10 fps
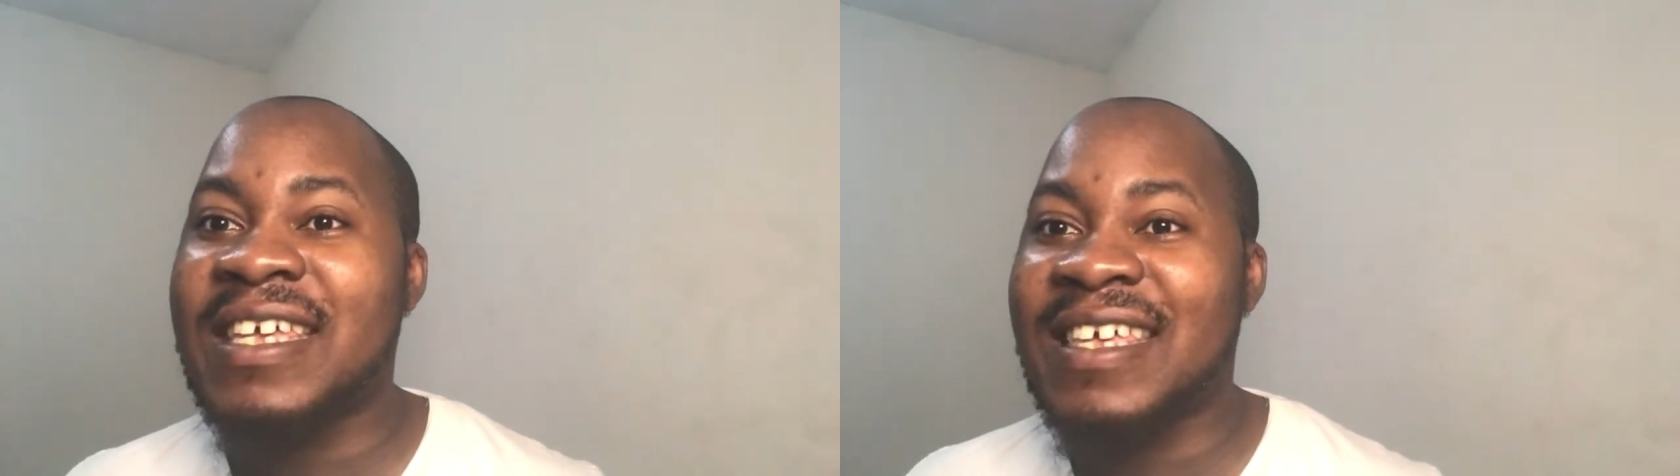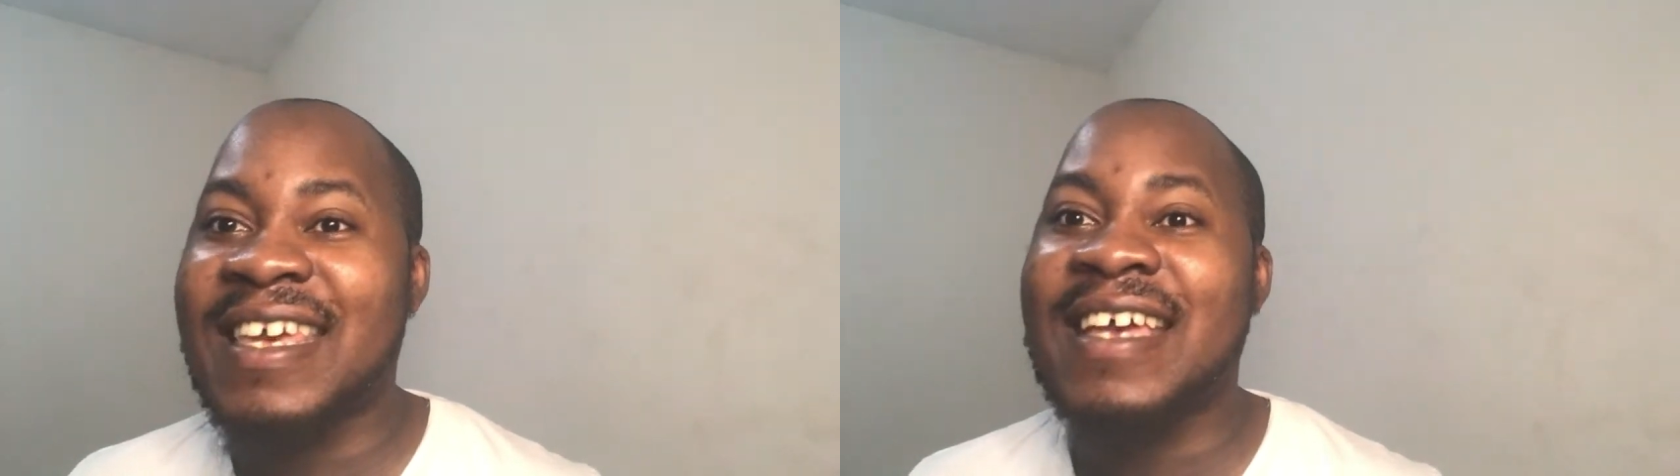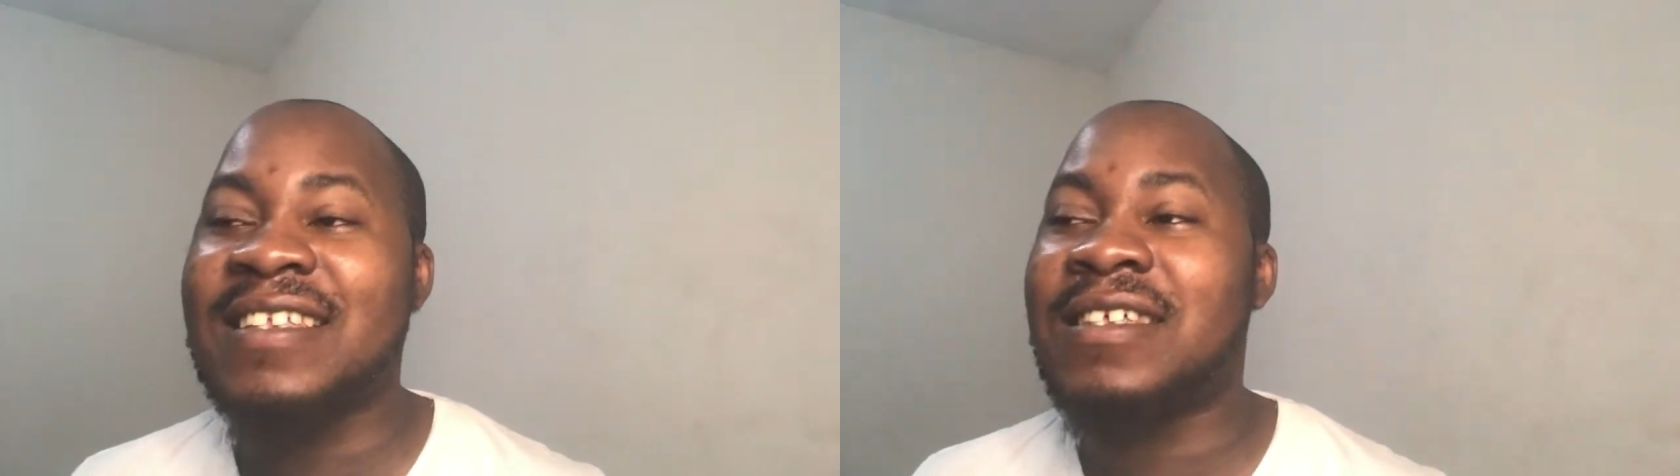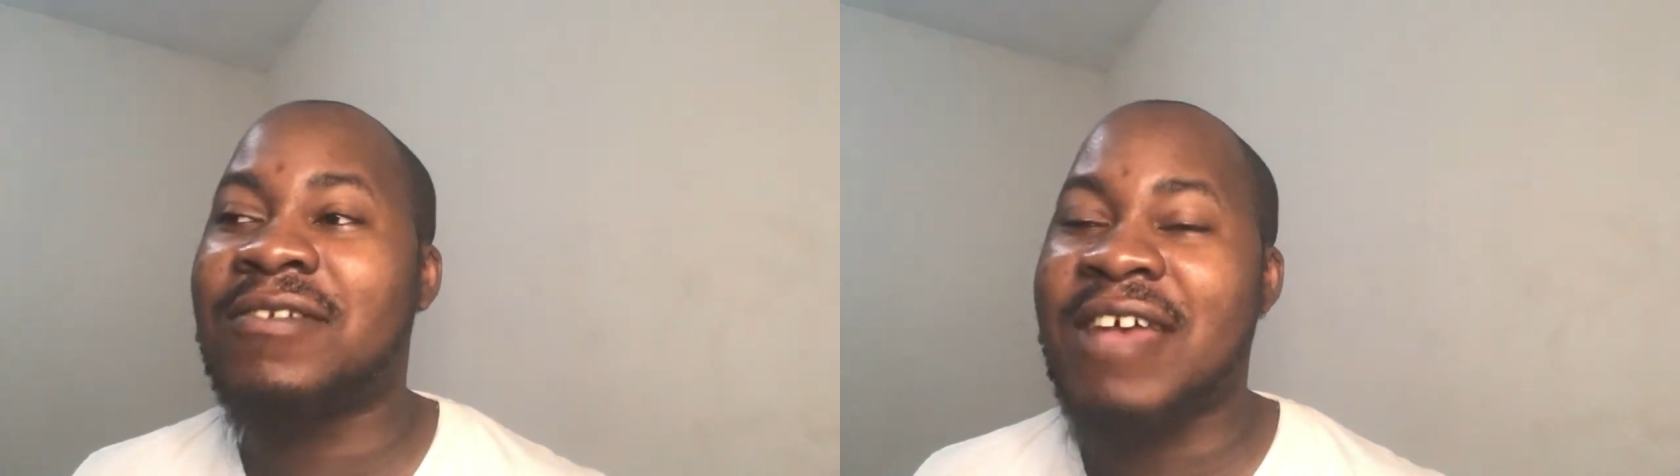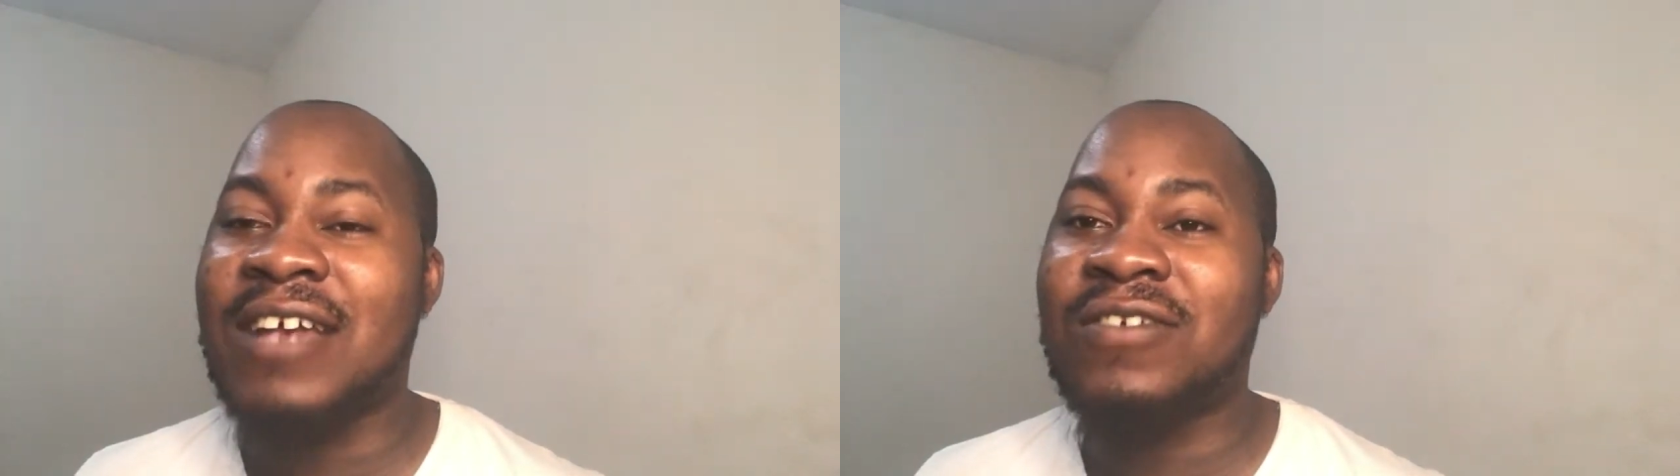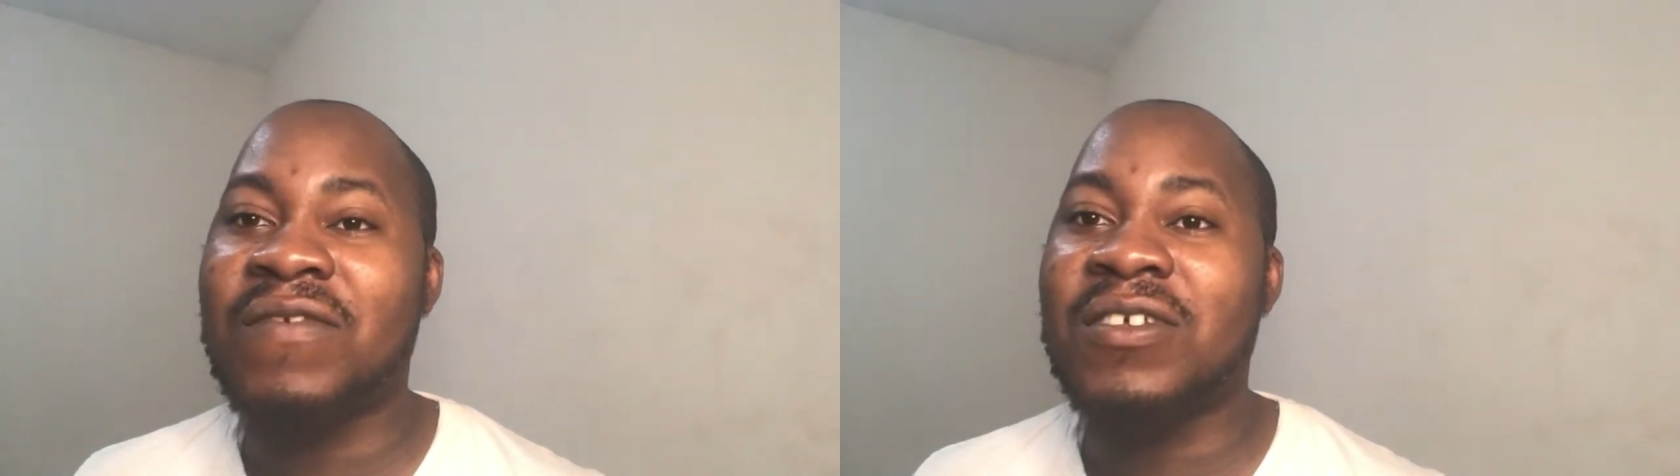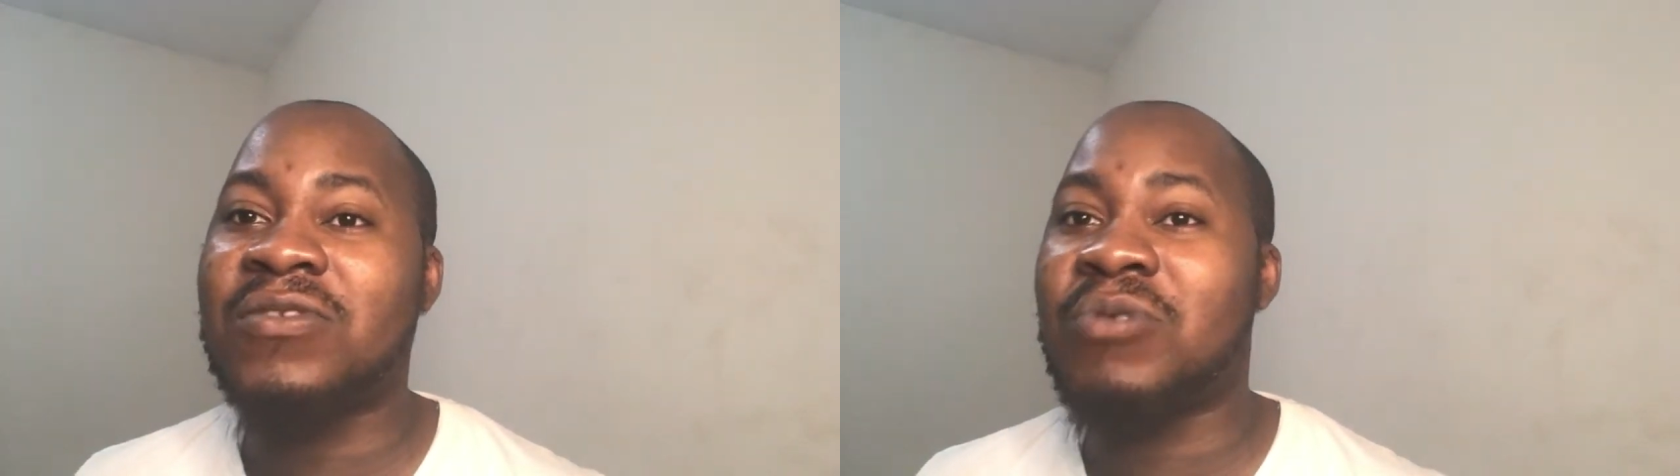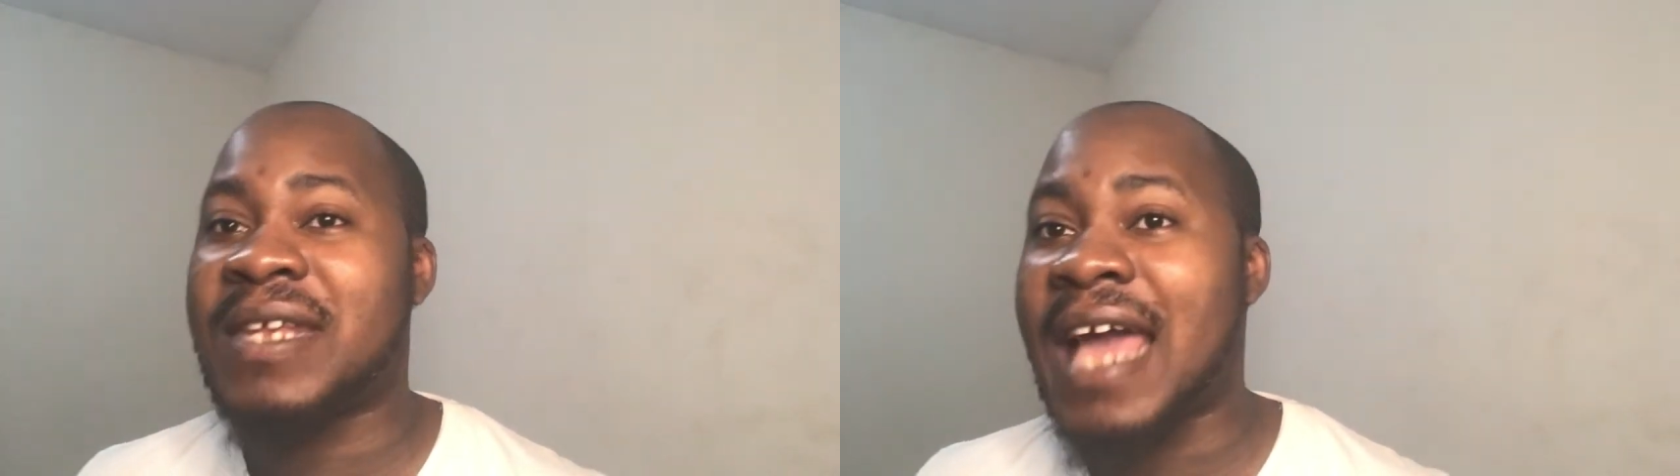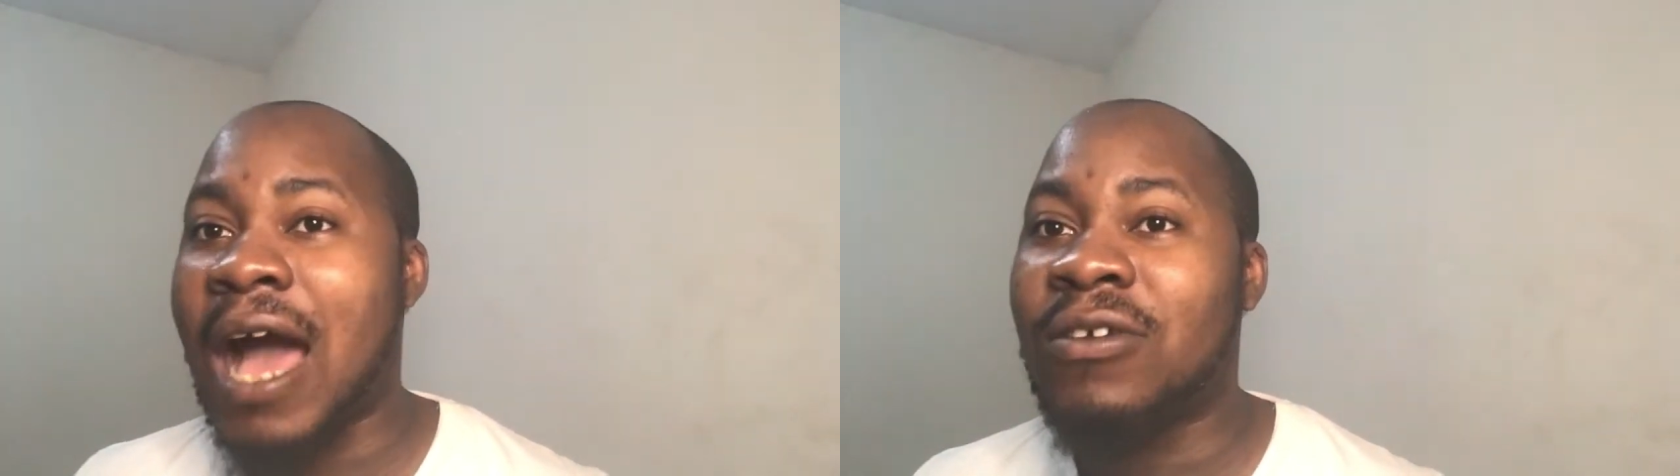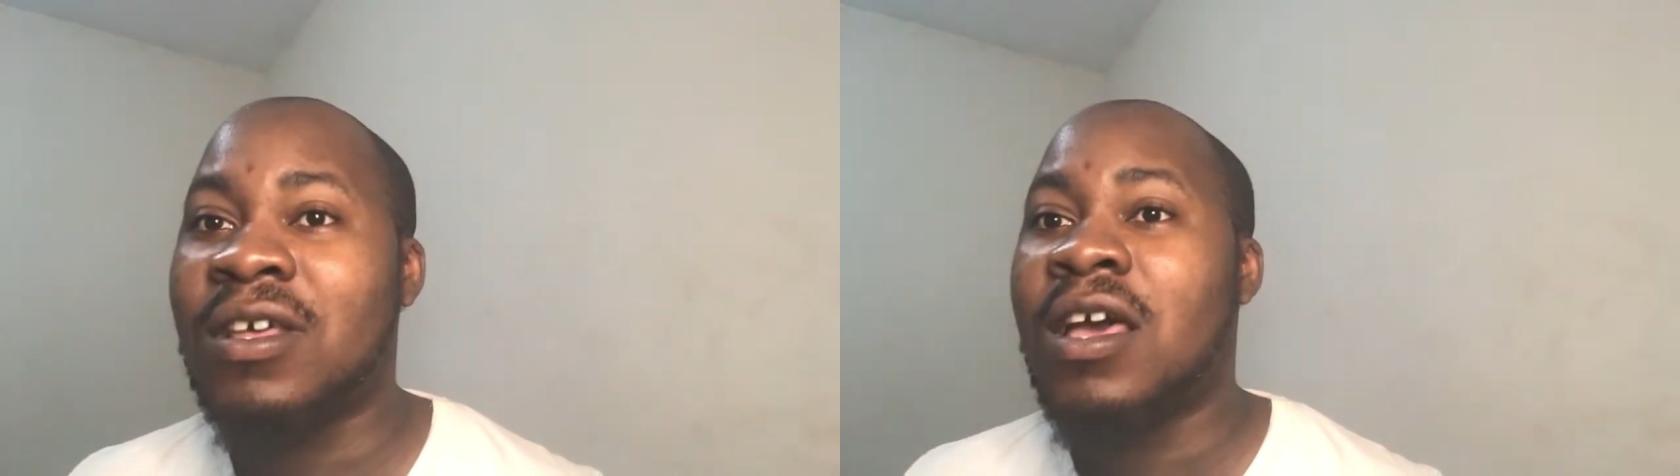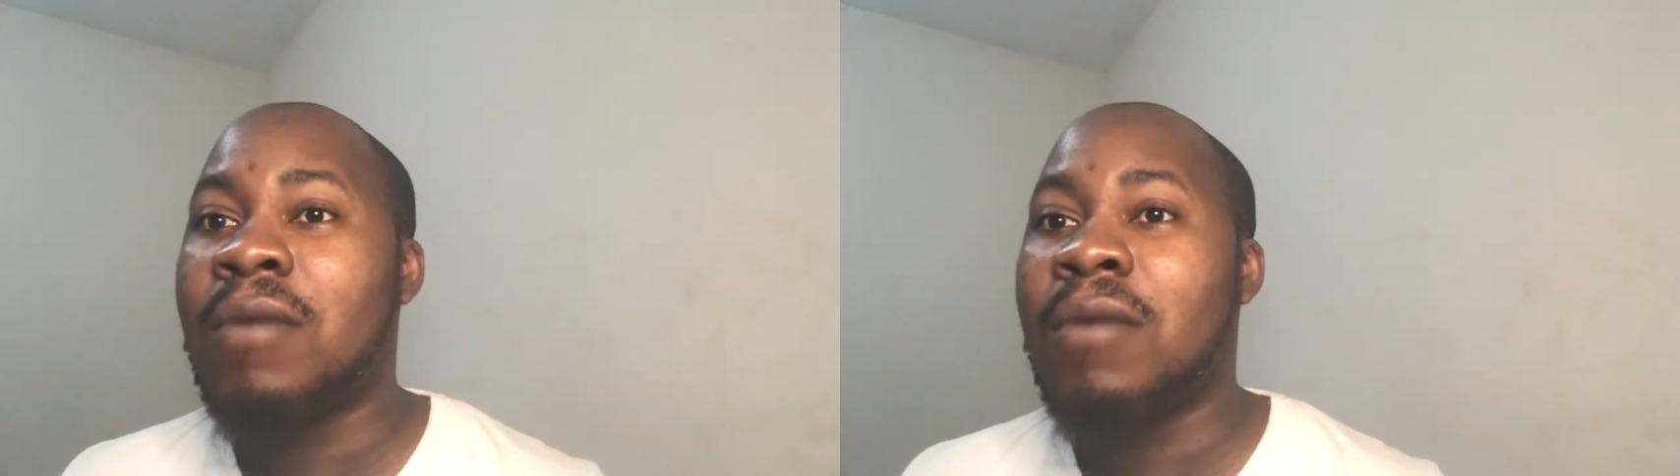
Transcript: in case the reaction video is already out.